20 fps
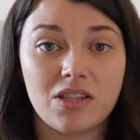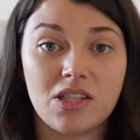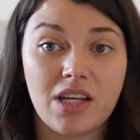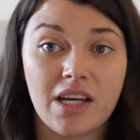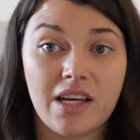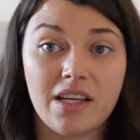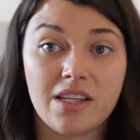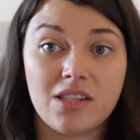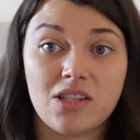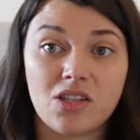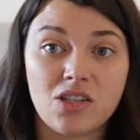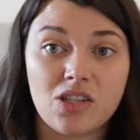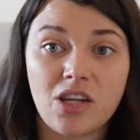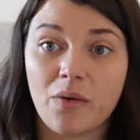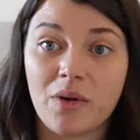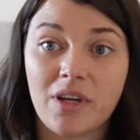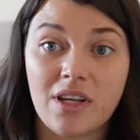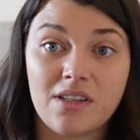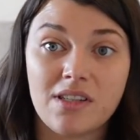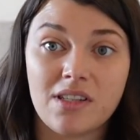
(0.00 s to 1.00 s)
uh, it's just so
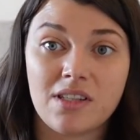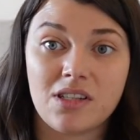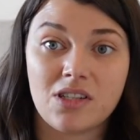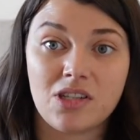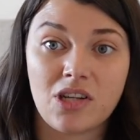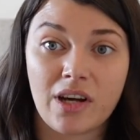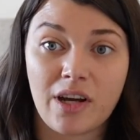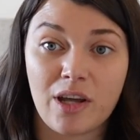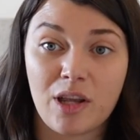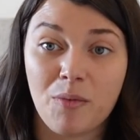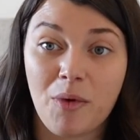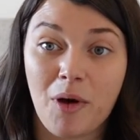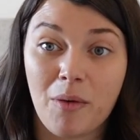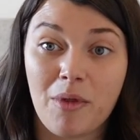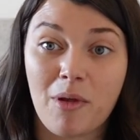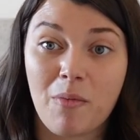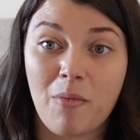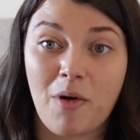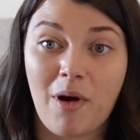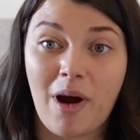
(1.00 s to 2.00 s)
easy to chuck at the bottom of
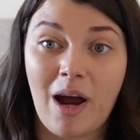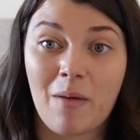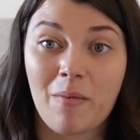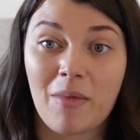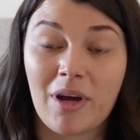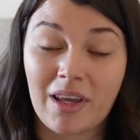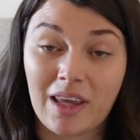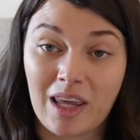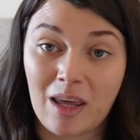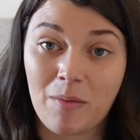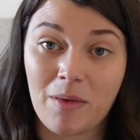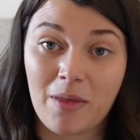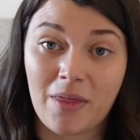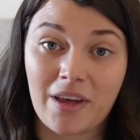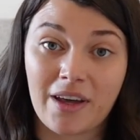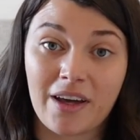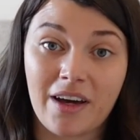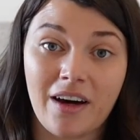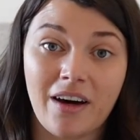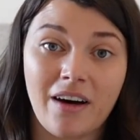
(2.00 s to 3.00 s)
the pram and keep in the
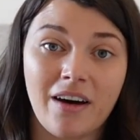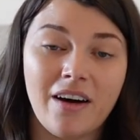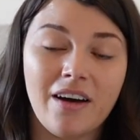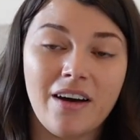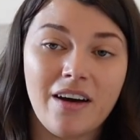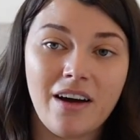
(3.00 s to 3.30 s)
car.